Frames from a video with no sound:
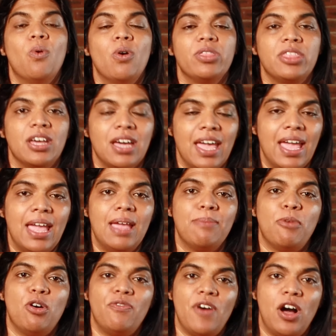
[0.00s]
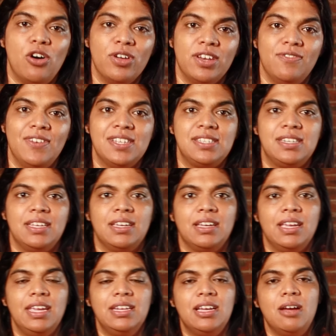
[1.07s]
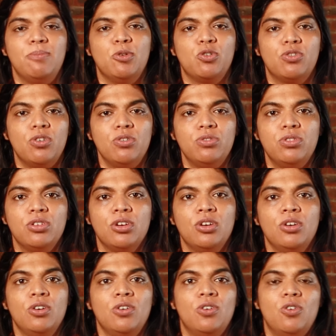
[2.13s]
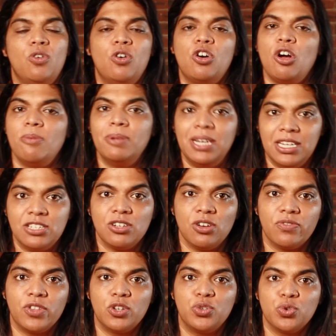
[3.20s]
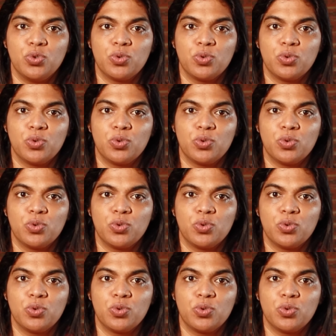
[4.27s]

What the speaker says: the aim of our investing, income or growth, or combination of the two.